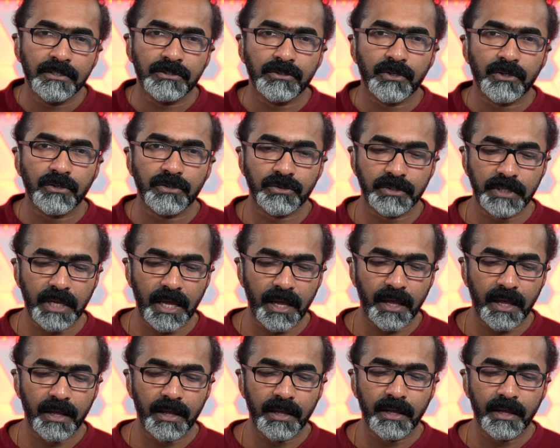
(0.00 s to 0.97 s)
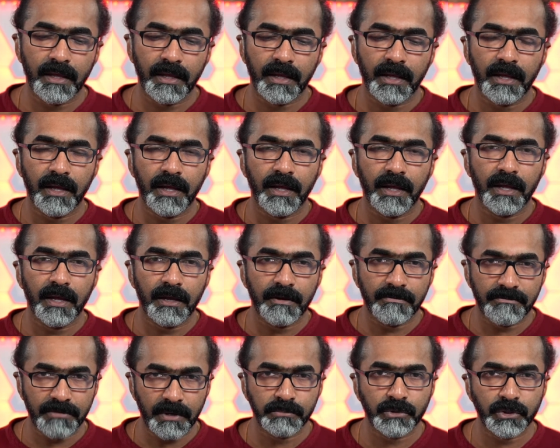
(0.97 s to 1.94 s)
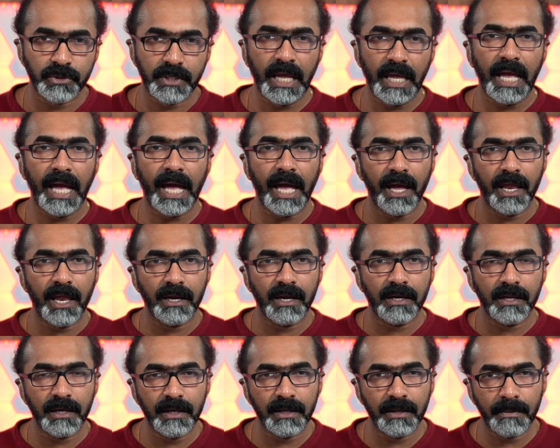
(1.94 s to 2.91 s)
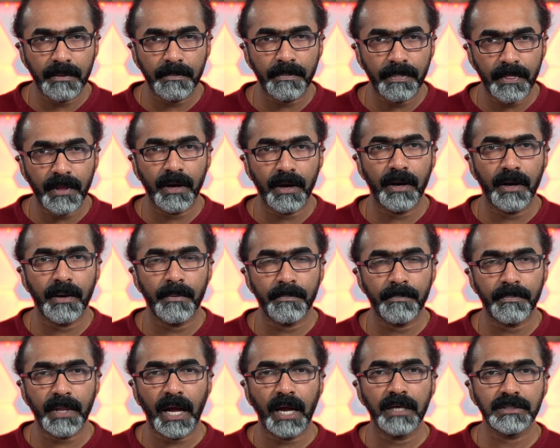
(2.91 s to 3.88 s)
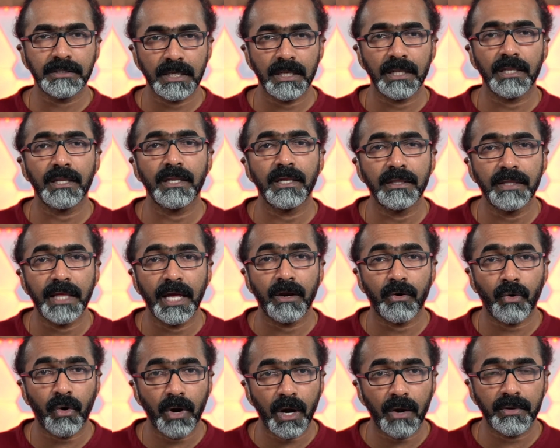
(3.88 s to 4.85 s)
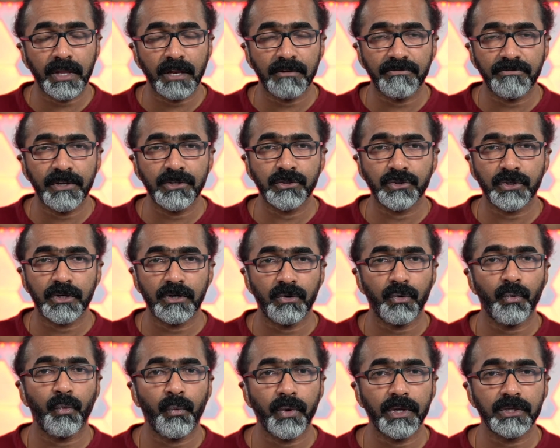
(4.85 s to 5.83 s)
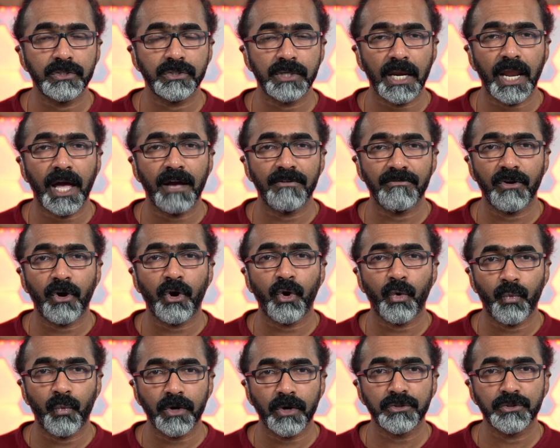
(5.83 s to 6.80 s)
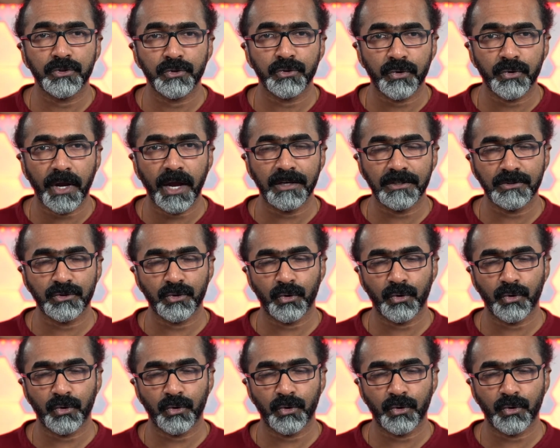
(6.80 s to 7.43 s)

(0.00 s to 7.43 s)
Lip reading: So from today and until they roll out that feature, we still have a lot of work to do, right?